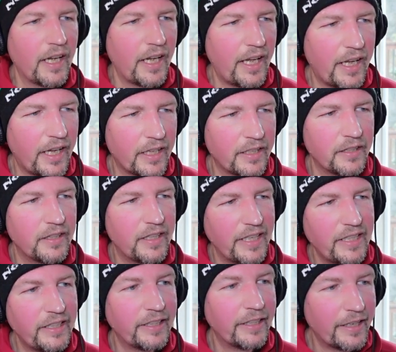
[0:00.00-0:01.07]
and they
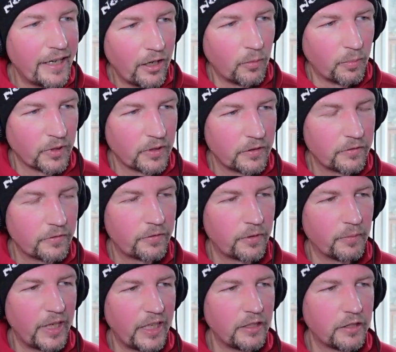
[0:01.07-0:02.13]
needed help
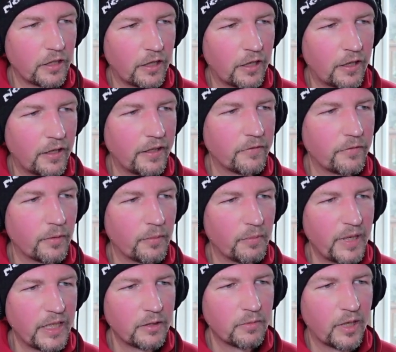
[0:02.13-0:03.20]
from HR and from the
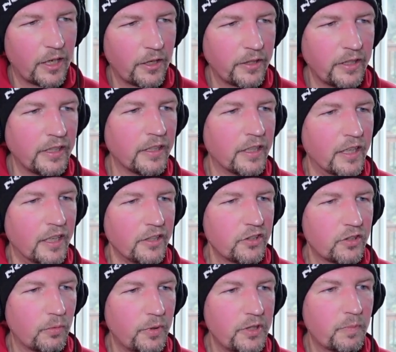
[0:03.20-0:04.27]
management hierarchy.
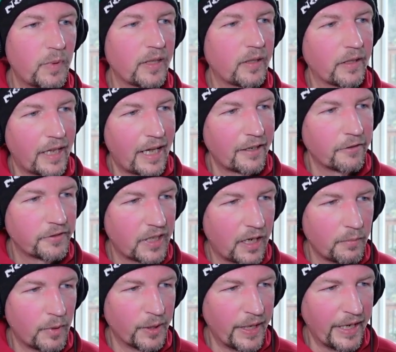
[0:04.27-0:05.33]
So we spent a lot of
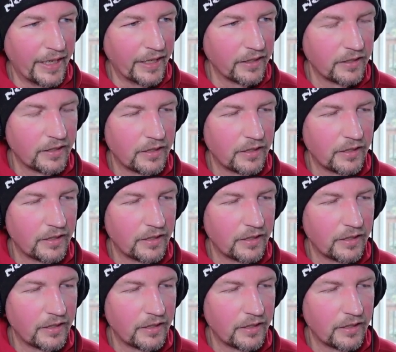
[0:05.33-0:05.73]
time on that.